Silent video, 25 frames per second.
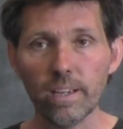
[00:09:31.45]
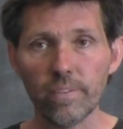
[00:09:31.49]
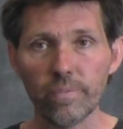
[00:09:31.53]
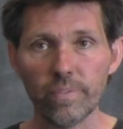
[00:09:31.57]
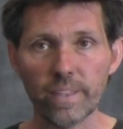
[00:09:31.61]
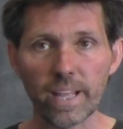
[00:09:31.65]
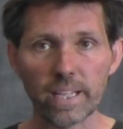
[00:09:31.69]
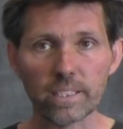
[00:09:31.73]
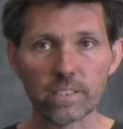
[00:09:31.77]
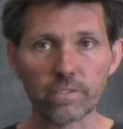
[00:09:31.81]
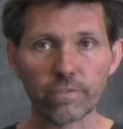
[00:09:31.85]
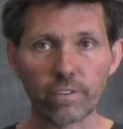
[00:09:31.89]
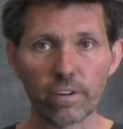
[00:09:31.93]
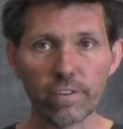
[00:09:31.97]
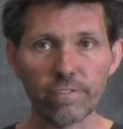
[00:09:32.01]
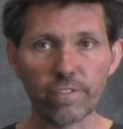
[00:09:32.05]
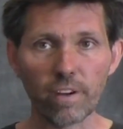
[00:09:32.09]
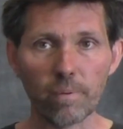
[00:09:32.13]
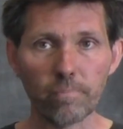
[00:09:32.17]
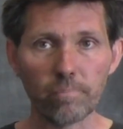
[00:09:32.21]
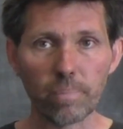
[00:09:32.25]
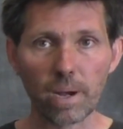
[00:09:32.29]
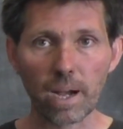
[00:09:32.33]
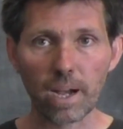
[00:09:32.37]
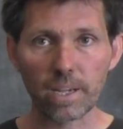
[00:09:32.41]
and that's for if
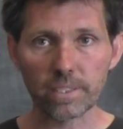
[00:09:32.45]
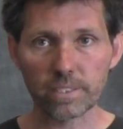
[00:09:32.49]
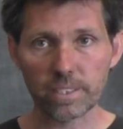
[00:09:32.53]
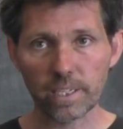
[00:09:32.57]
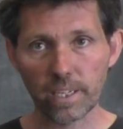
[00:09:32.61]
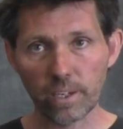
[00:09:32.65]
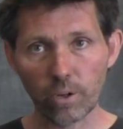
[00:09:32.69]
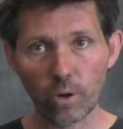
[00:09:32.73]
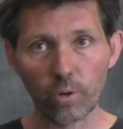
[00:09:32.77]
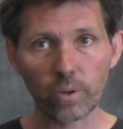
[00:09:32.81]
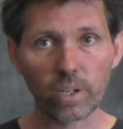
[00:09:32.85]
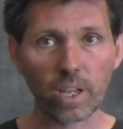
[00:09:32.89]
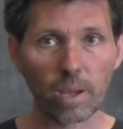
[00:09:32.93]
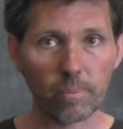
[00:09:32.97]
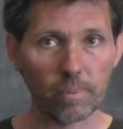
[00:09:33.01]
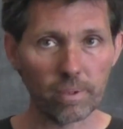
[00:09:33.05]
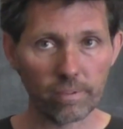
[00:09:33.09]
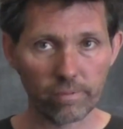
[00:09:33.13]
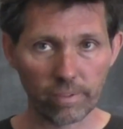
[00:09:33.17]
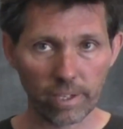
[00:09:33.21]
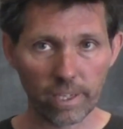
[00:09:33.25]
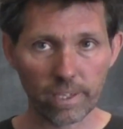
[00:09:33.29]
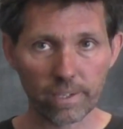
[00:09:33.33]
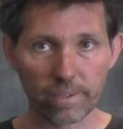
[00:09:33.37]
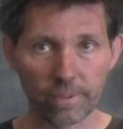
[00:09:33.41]
I'm passing an
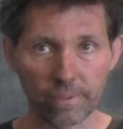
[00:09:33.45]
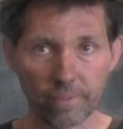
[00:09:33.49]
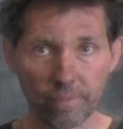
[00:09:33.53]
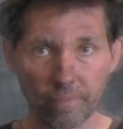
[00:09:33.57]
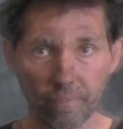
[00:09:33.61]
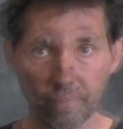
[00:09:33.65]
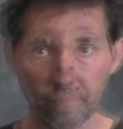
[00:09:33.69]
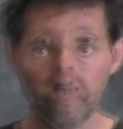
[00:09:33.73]
oncoming vehicle.